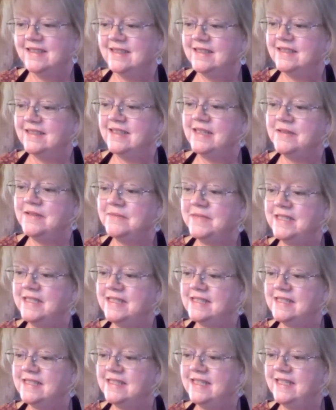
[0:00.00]
Let me
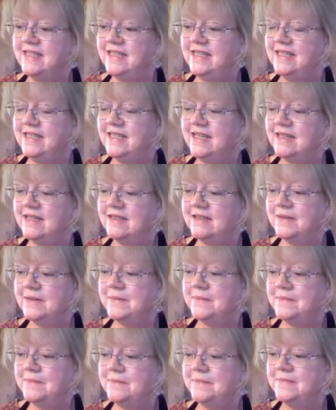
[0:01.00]
see.
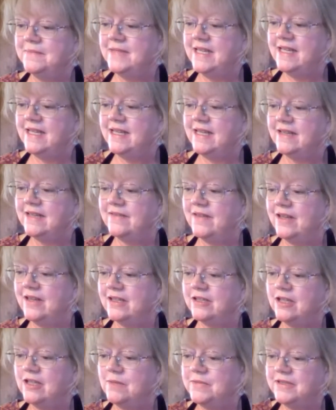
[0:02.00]
I got
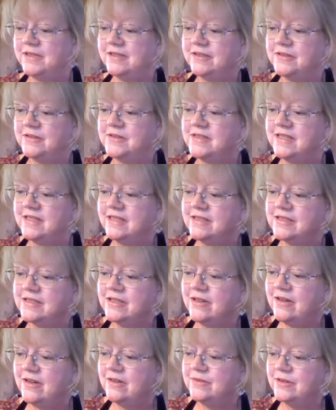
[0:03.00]
a couple of those things
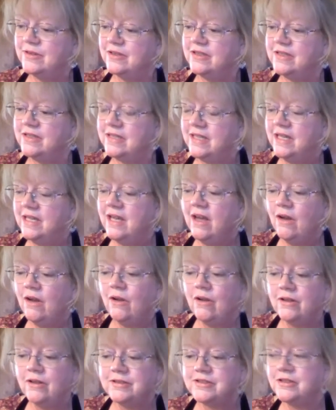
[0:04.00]
covered.
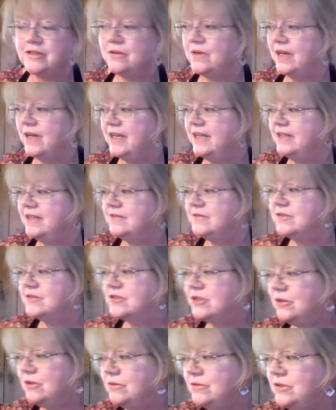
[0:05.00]
Also, I had
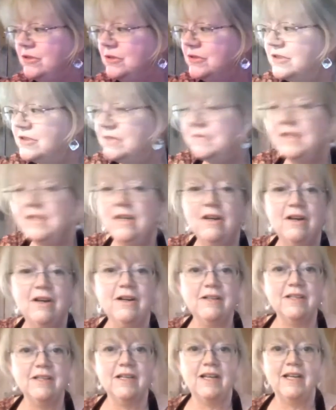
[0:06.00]
shown you some
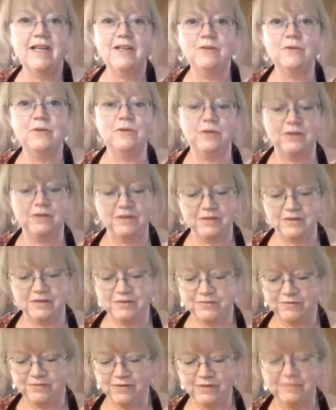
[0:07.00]
yarn that I had
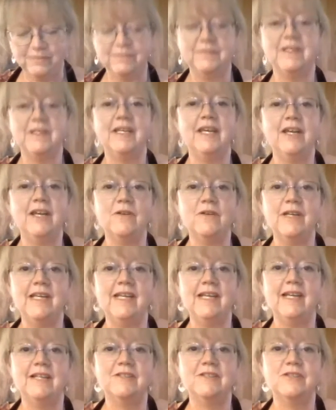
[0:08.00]
ordered from
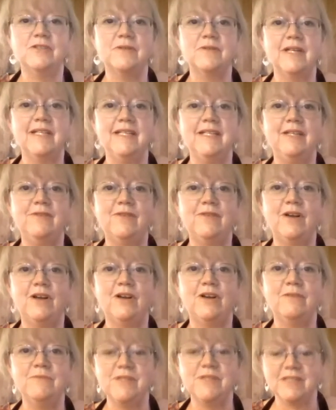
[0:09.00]
Carrie at Serenity
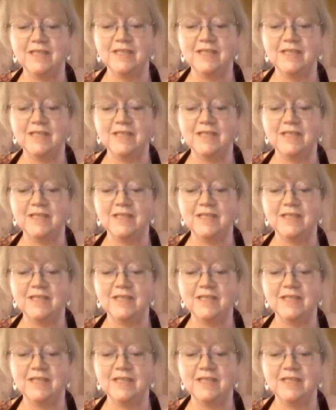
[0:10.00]
Farms.